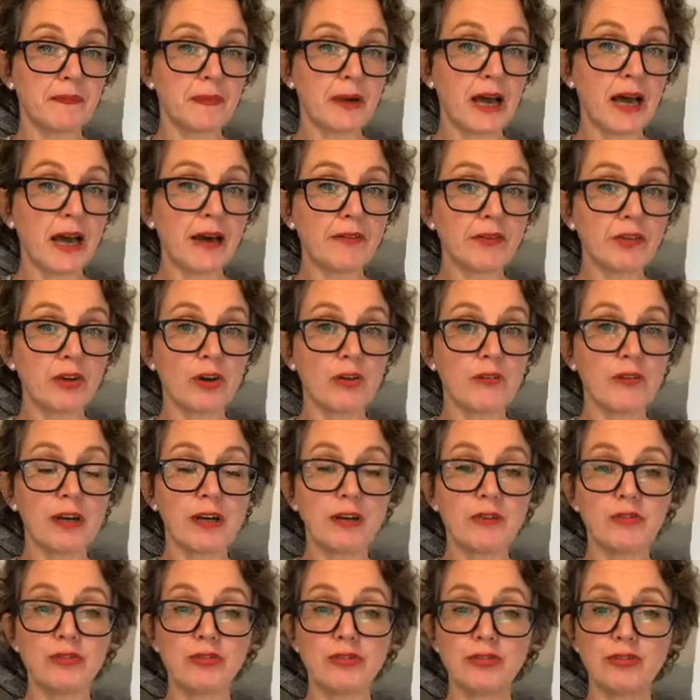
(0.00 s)
haven't got
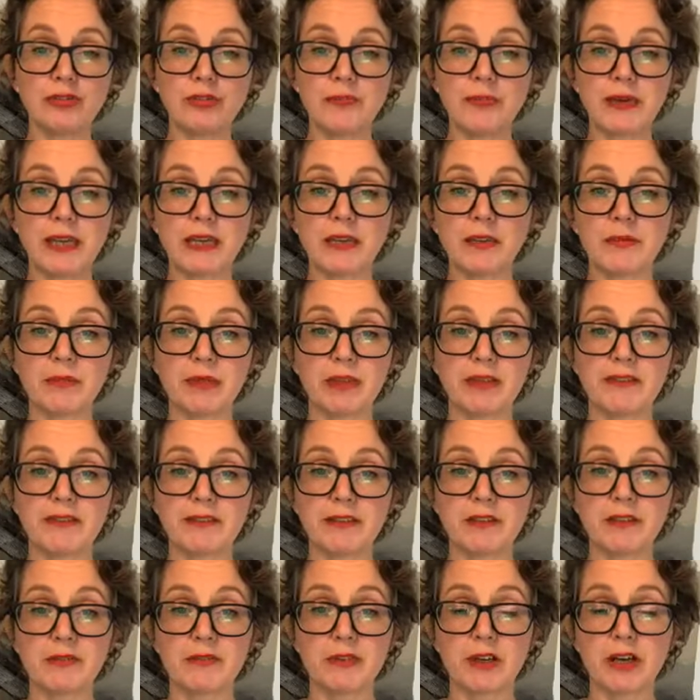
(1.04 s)
around to making my
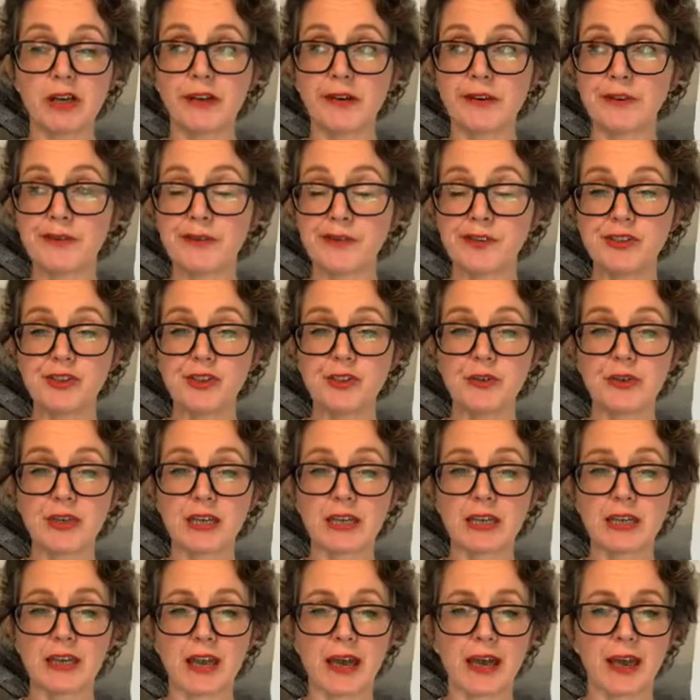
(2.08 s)
silver
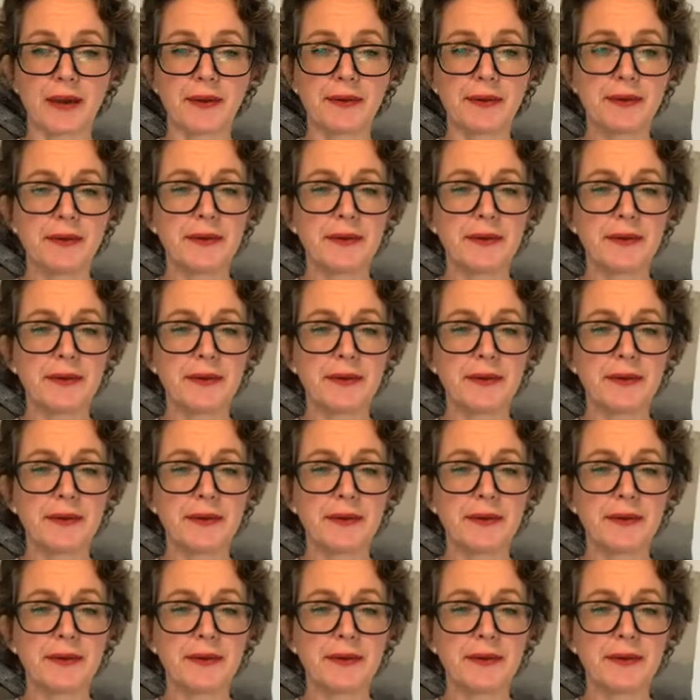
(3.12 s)
tunic yet.